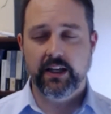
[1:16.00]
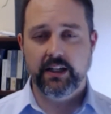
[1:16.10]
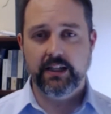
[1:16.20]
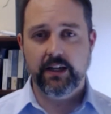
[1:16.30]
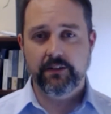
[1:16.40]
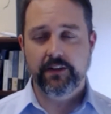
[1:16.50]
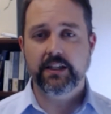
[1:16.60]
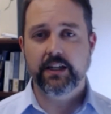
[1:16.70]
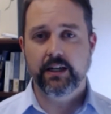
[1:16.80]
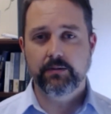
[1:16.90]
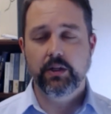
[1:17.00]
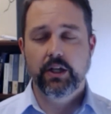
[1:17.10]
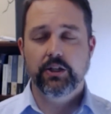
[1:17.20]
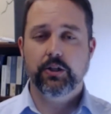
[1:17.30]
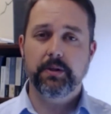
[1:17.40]
enough income
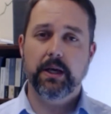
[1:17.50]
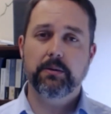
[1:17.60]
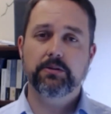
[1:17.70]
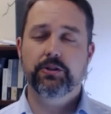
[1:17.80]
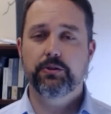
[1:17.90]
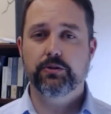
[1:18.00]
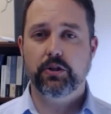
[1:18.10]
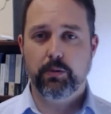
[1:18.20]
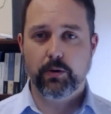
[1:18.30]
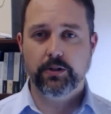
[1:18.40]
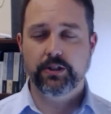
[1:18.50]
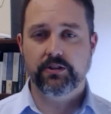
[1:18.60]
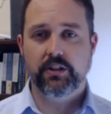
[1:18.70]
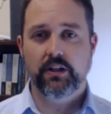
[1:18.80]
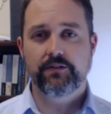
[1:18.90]
to be able to support
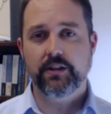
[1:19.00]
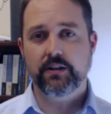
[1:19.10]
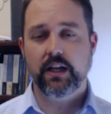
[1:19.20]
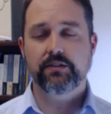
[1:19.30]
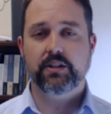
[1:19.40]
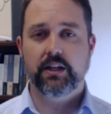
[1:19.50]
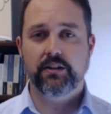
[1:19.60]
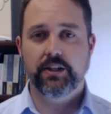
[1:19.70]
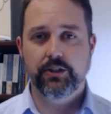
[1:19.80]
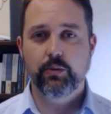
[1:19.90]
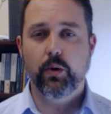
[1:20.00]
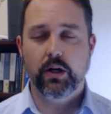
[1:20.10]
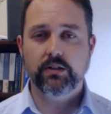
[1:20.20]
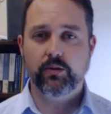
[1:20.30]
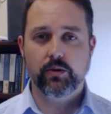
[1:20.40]
yourself in the lifestyle that you
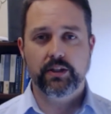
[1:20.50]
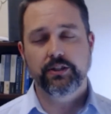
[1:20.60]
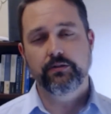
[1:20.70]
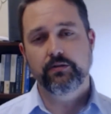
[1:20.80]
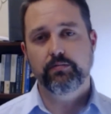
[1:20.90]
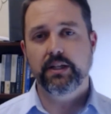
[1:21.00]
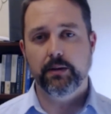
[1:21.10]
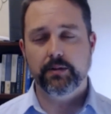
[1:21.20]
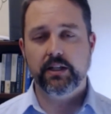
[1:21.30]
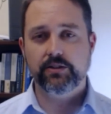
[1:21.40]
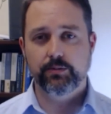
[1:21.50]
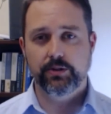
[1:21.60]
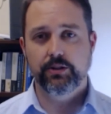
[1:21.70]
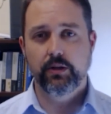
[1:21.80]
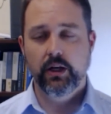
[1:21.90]
want or that you've become accustomed
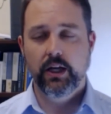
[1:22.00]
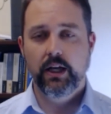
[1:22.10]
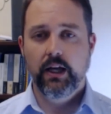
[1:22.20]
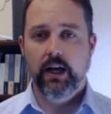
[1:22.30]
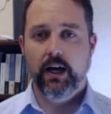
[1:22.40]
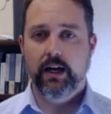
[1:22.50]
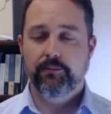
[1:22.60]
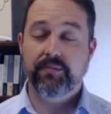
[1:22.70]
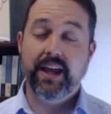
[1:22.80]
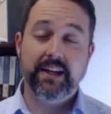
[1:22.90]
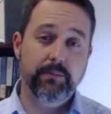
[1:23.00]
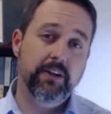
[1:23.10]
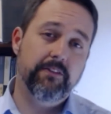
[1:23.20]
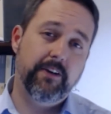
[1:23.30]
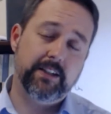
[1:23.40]
to. Um, that can be
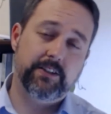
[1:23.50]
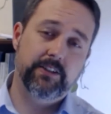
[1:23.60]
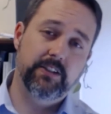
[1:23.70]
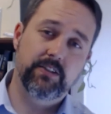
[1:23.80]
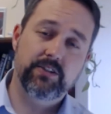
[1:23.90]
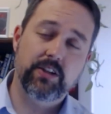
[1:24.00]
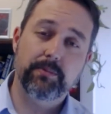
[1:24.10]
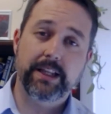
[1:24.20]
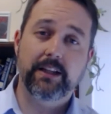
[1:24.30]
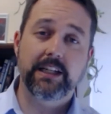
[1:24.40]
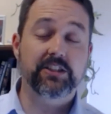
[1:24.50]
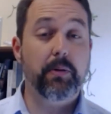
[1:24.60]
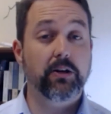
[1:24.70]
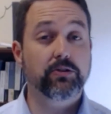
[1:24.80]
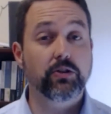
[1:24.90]
a factor in something like
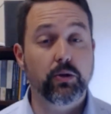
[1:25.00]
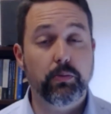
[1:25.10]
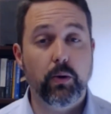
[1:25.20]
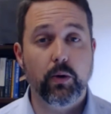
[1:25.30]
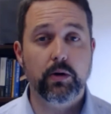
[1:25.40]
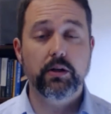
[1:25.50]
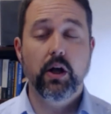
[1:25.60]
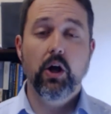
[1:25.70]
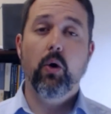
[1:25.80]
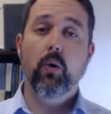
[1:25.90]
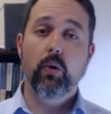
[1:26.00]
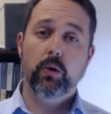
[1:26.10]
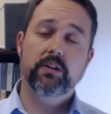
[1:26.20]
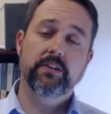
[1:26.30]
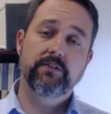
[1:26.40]
spousal support
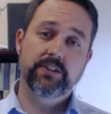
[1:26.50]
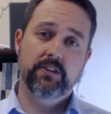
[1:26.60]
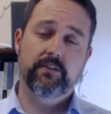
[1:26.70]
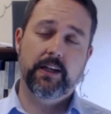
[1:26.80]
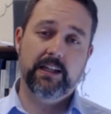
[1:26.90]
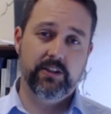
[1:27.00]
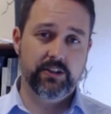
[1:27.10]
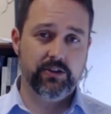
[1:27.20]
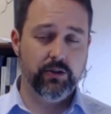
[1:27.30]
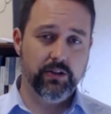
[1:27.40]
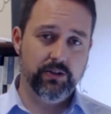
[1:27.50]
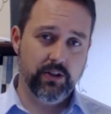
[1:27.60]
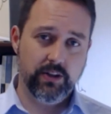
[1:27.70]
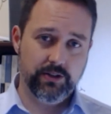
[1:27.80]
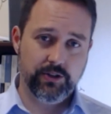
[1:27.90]
or a division of assets. So there
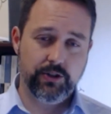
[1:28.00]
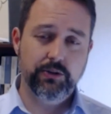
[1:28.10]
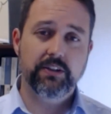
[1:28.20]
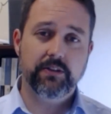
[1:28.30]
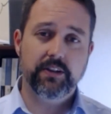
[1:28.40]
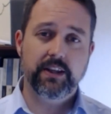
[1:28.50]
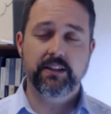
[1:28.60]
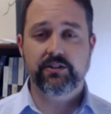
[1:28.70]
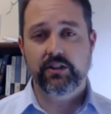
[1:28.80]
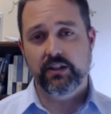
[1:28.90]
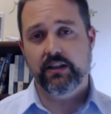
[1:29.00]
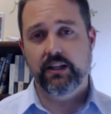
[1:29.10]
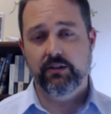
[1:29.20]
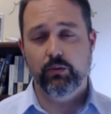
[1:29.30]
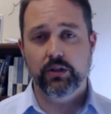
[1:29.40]
there's two different things that
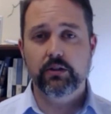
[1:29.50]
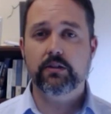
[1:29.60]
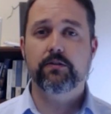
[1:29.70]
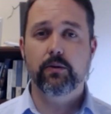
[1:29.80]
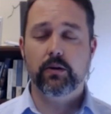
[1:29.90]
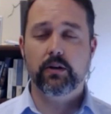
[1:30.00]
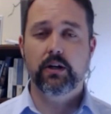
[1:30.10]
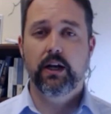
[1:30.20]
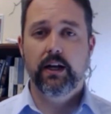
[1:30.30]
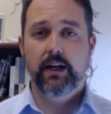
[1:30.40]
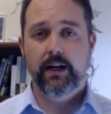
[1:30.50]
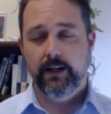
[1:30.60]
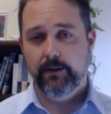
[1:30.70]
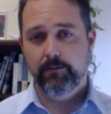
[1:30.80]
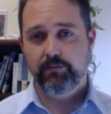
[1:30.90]
that we look for.
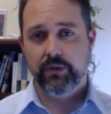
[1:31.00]
Um,